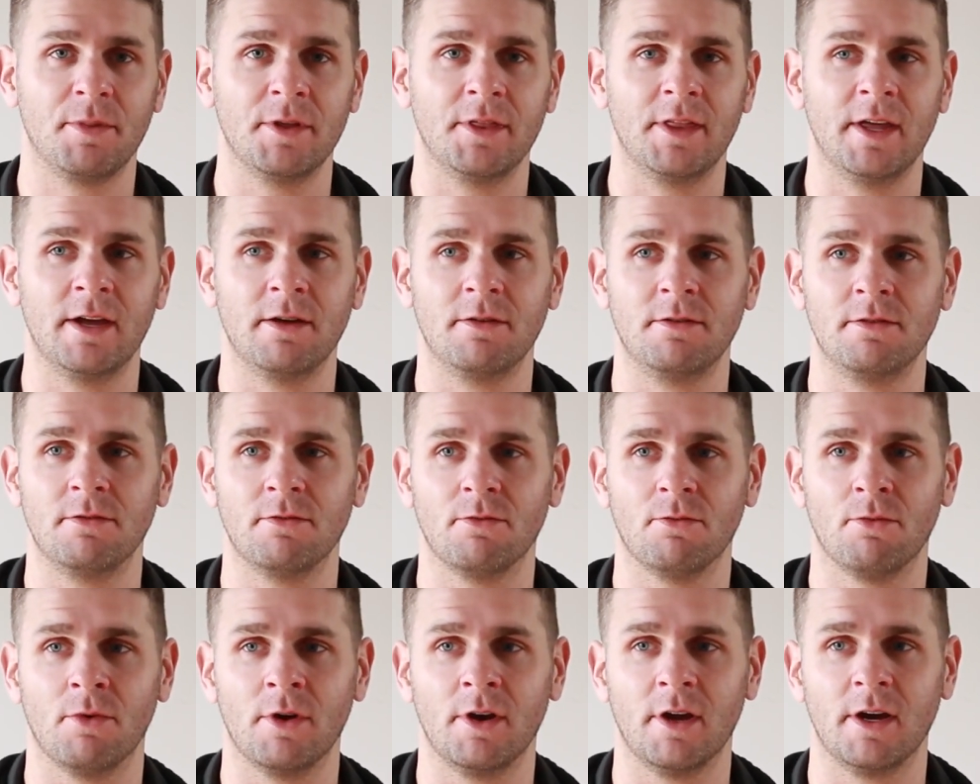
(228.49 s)
But
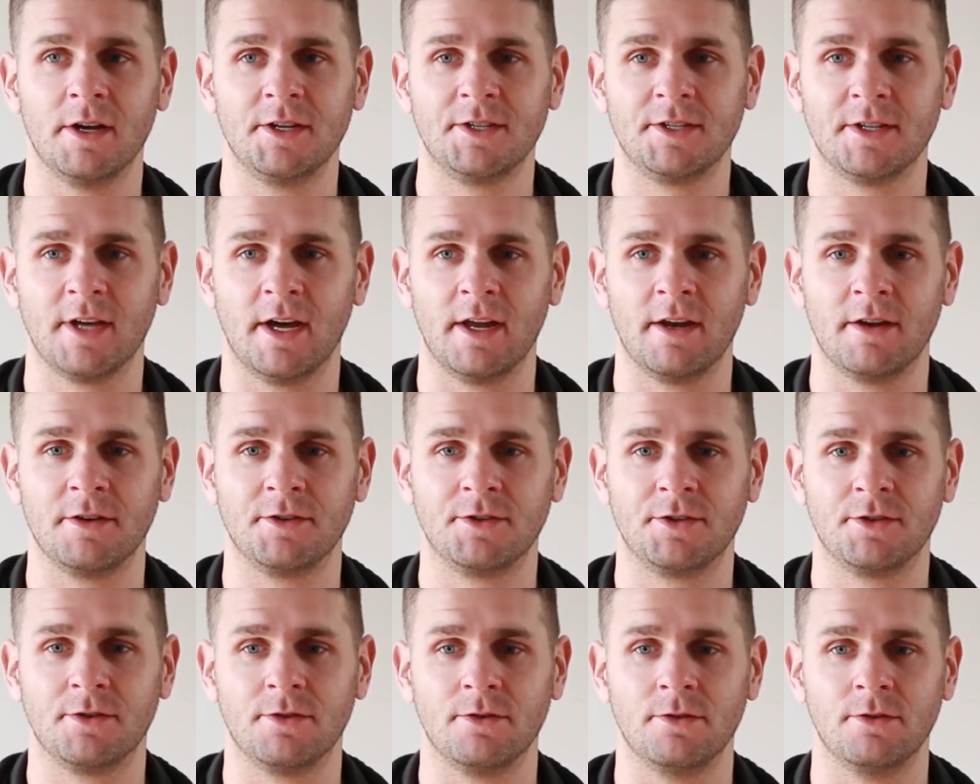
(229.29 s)
then when I
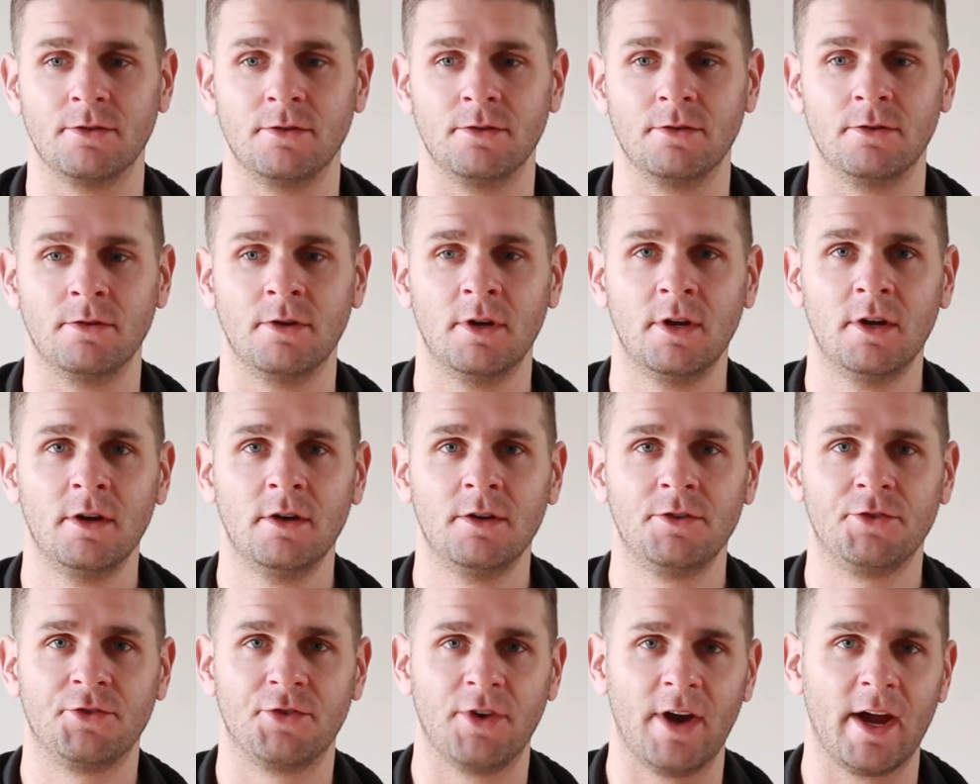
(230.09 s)
started to
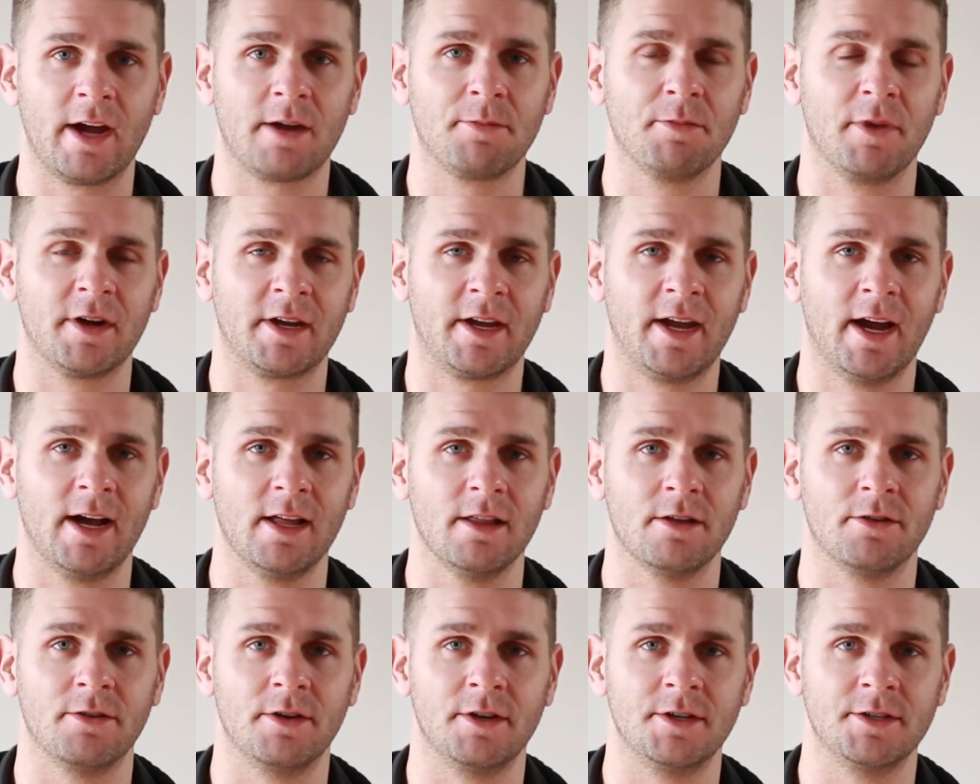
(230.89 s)
track my
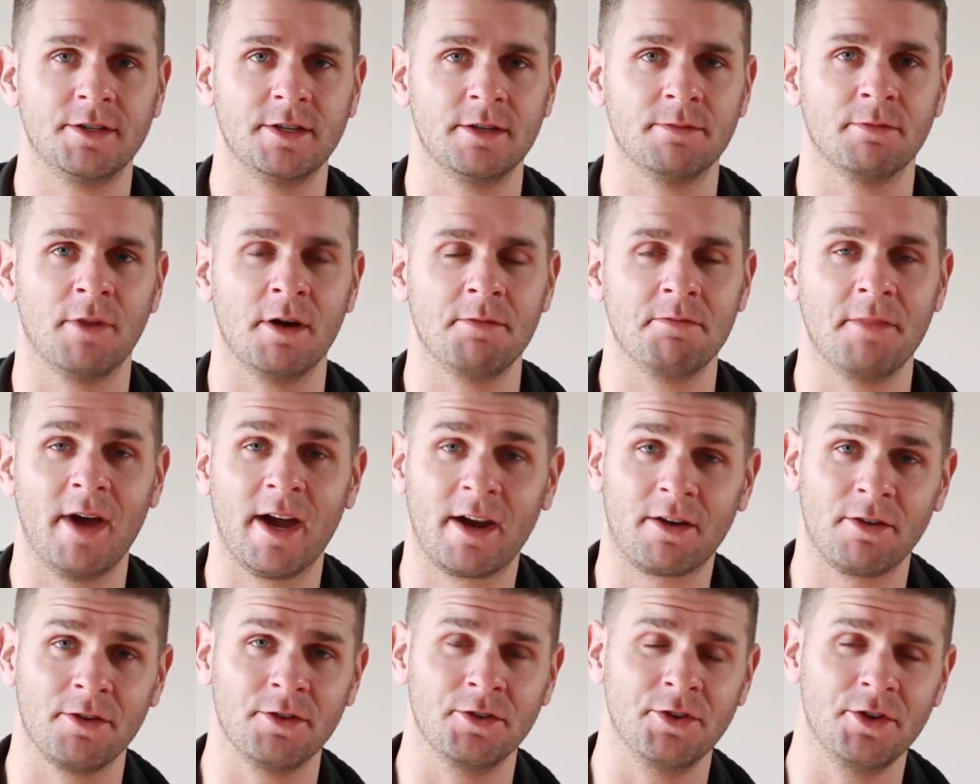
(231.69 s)
calories and my
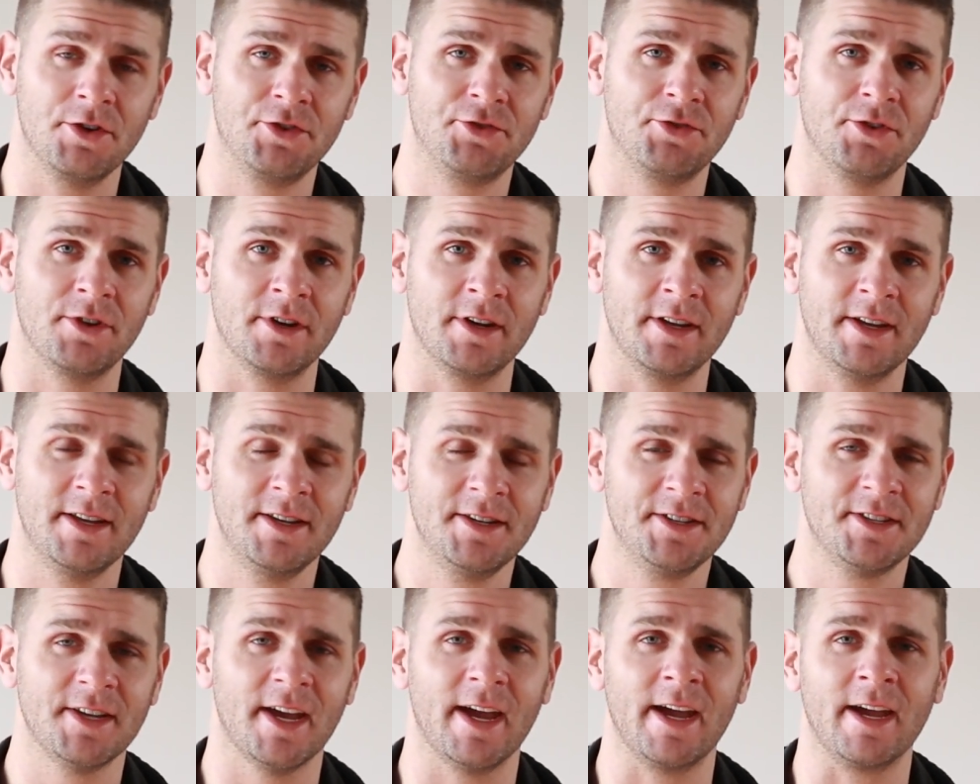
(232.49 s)
macronutrient
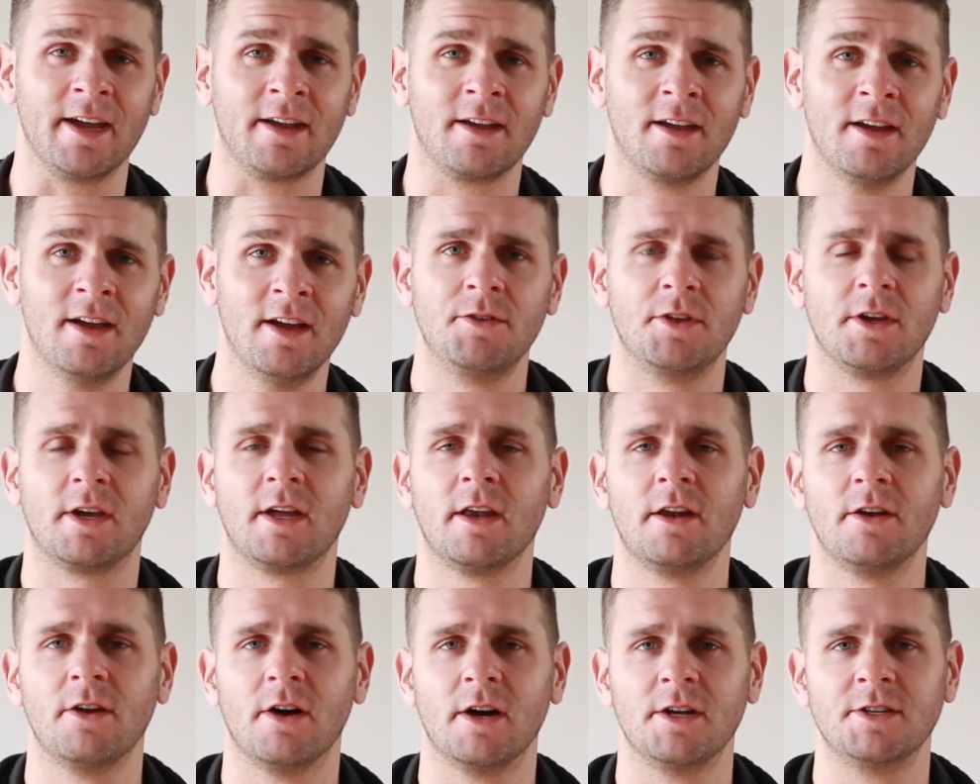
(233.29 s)
intake, you
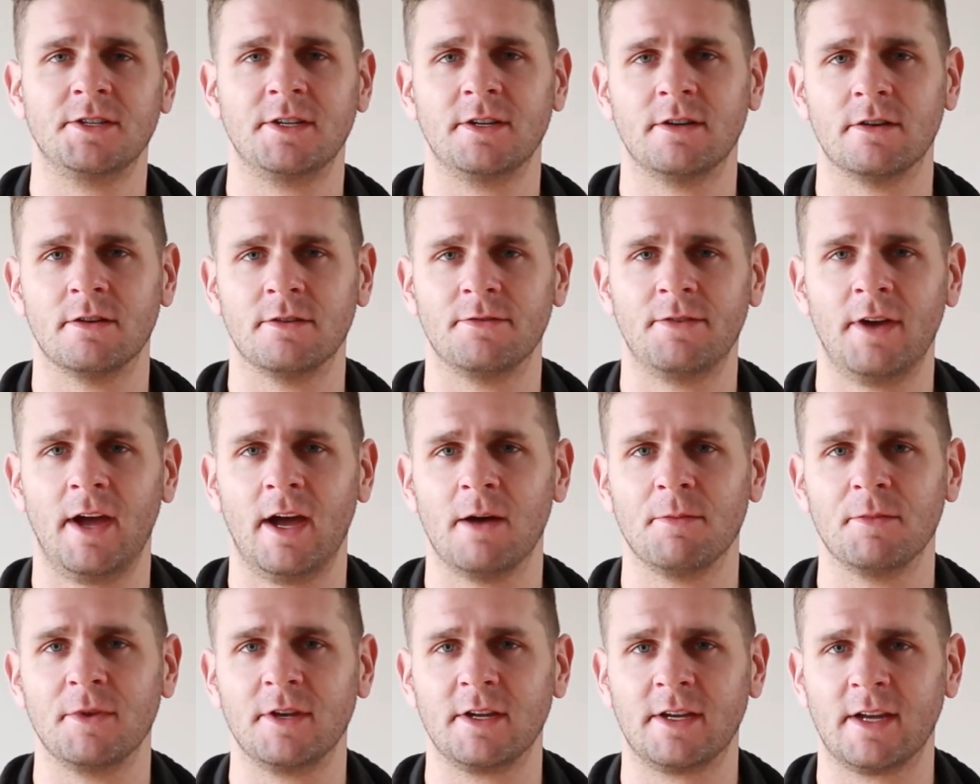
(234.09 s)
get an idea of
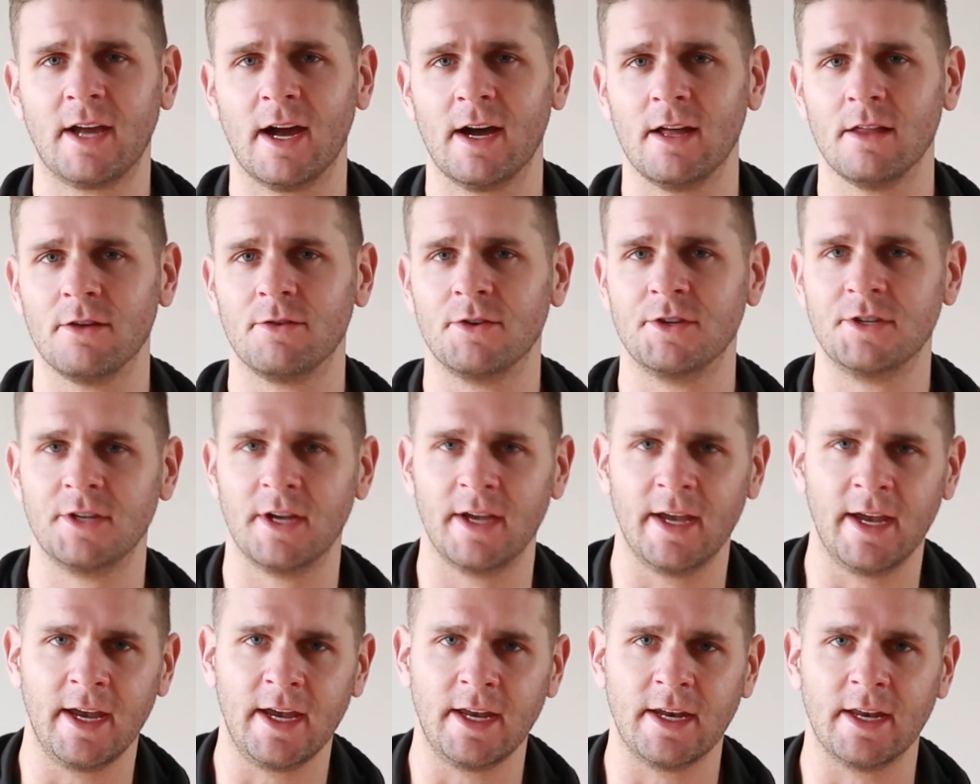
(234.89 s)
how many calories
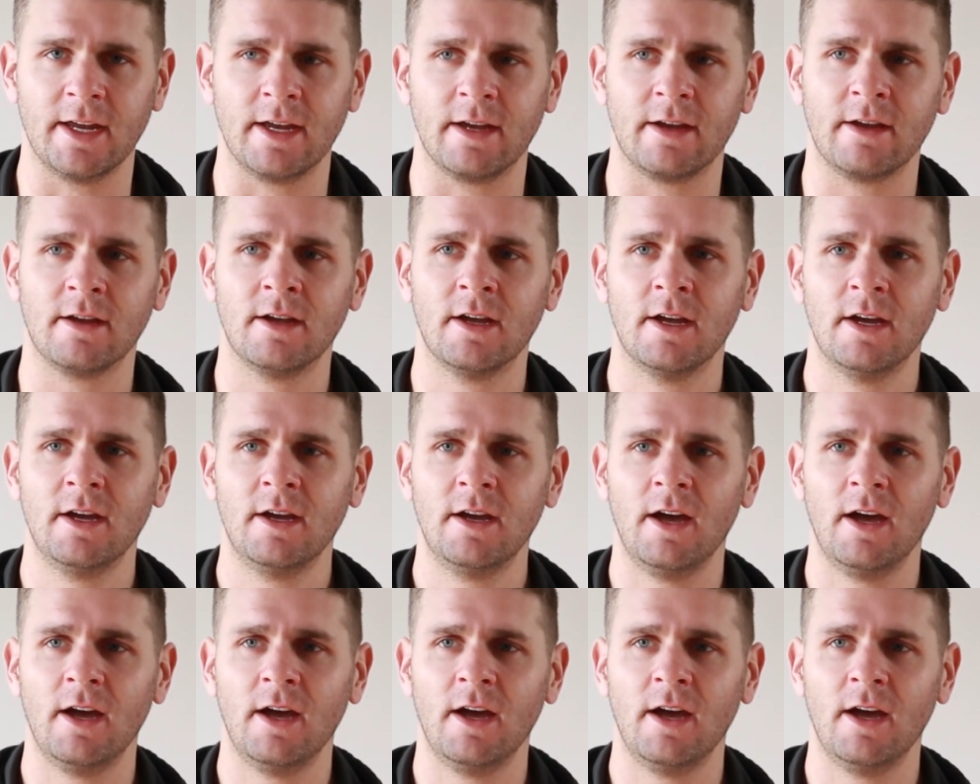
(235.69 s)
you're eating,